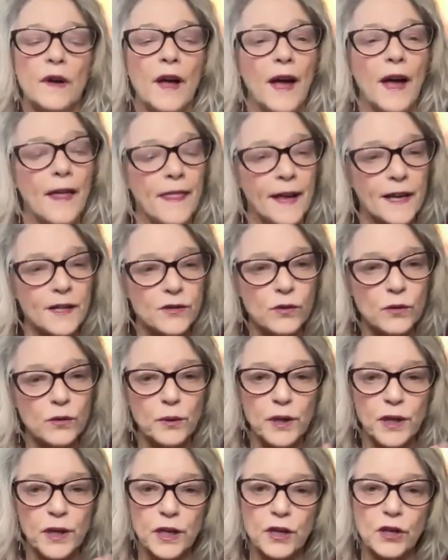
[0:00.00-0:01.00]
And that's what
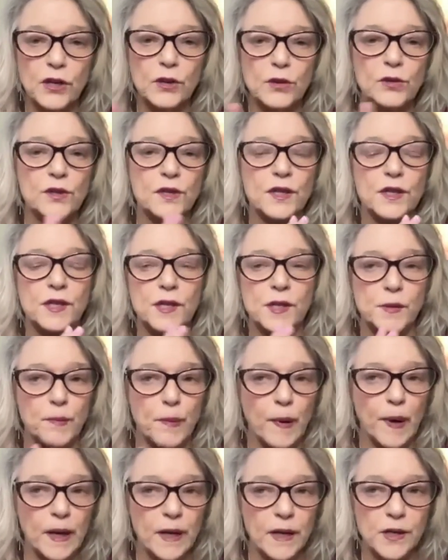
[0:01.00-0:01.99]
we're going to use to
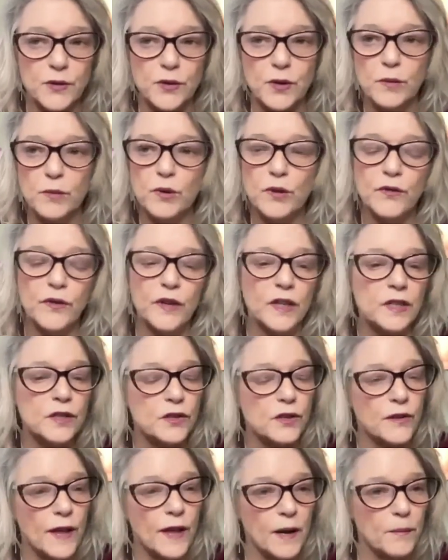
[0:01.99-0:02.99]
spin as we move
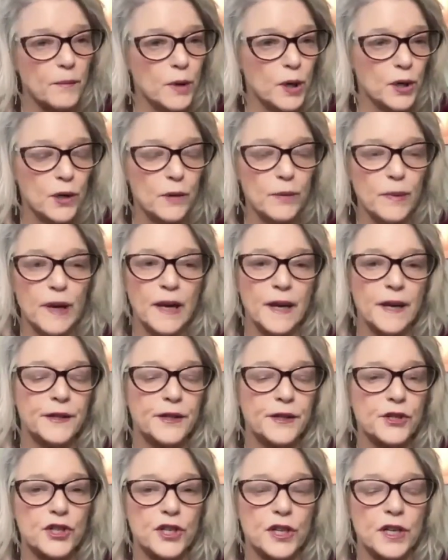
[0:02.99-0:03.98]
into that Merkaba
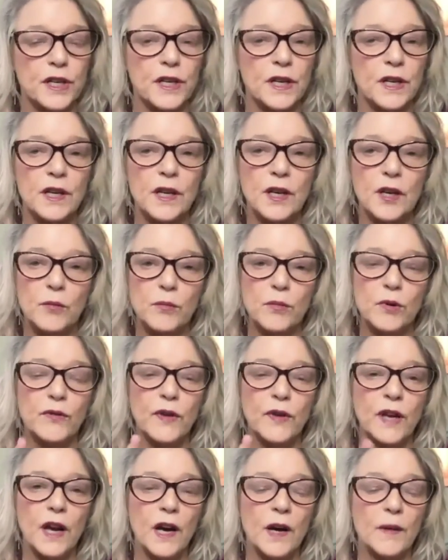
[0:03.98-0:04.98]
energy,
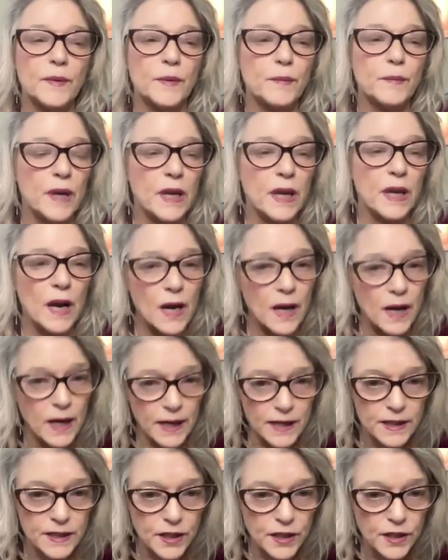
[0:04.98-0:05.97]
moving up and
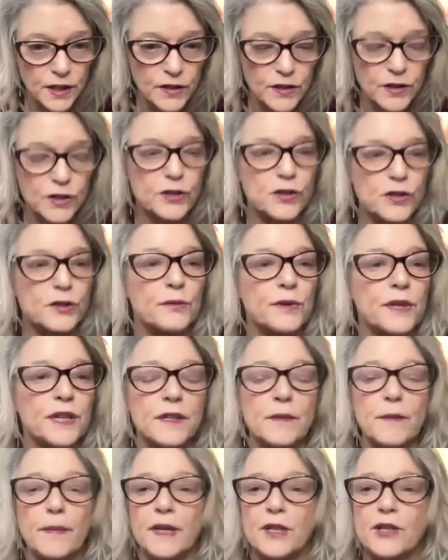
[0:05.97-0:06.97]
beyond this three
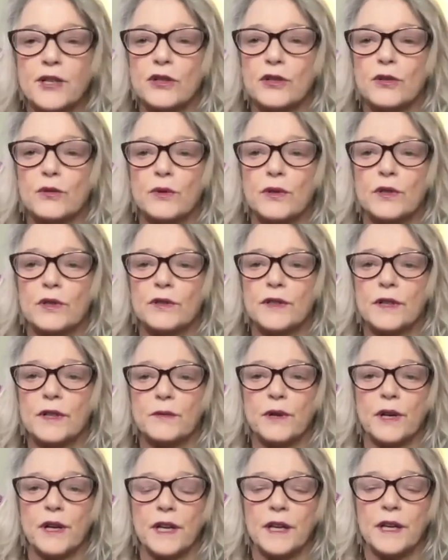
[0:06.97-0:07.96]
dimensional world that
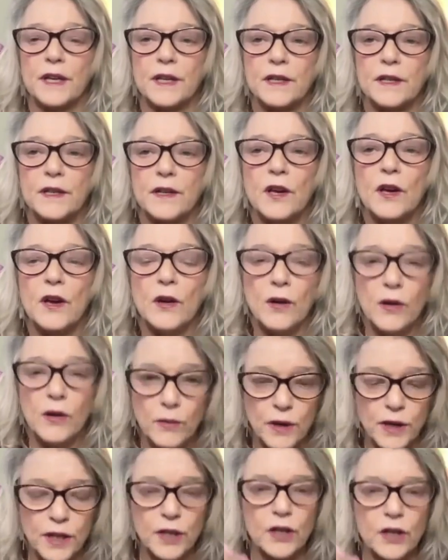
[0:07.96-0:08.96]
we're in. You
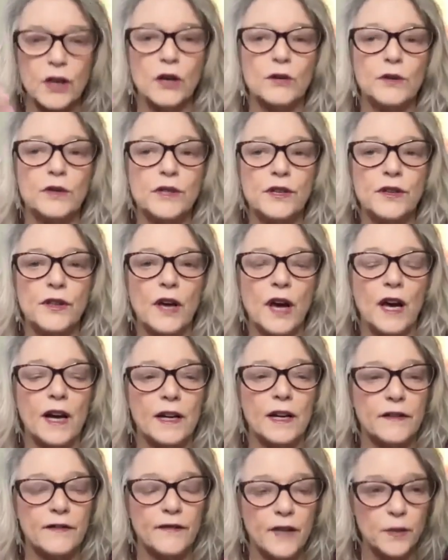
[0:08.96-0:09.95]
want to go into the
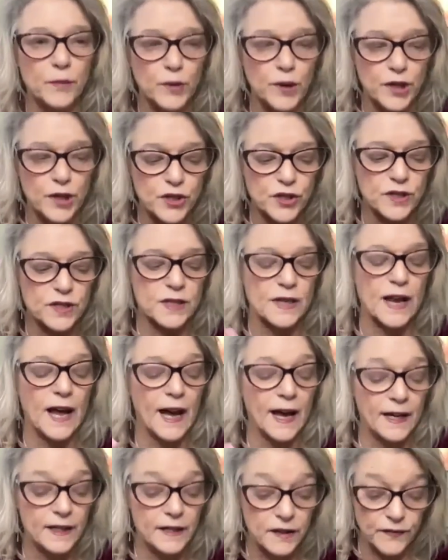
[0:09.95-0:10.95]
higher vibrations and
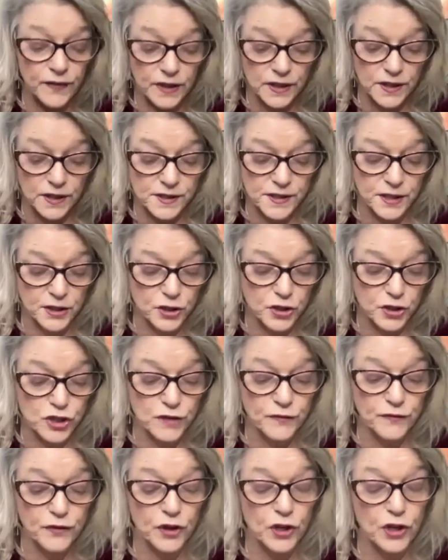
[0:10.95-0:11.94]
activate this
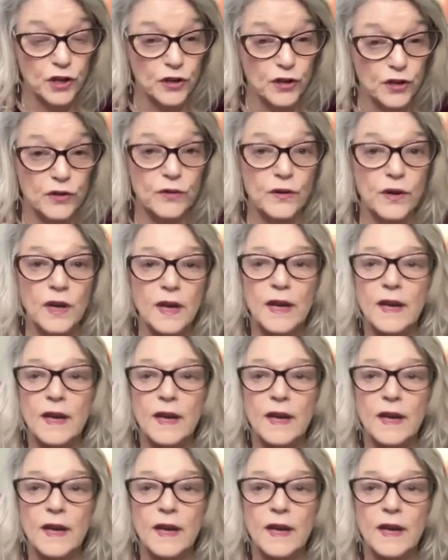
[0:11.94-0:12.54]
energy for you.